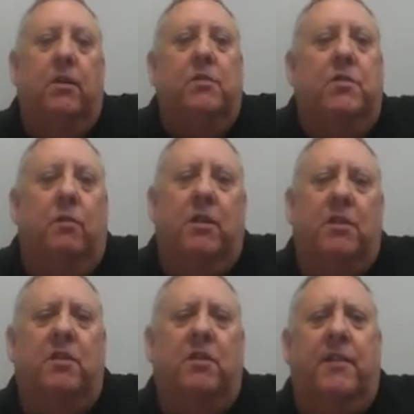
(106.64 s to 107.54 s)
So
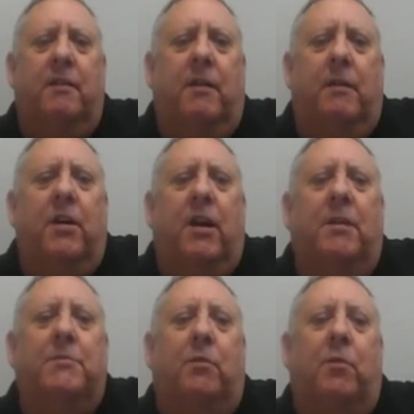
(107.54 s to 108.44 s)
these are the
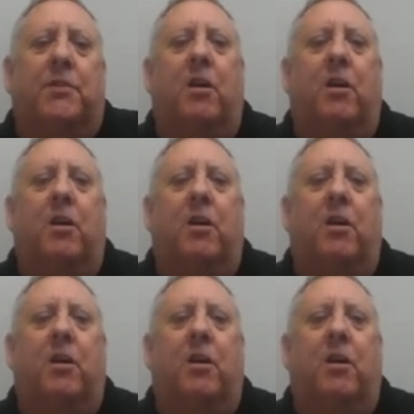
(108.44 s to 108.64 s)
items that I want to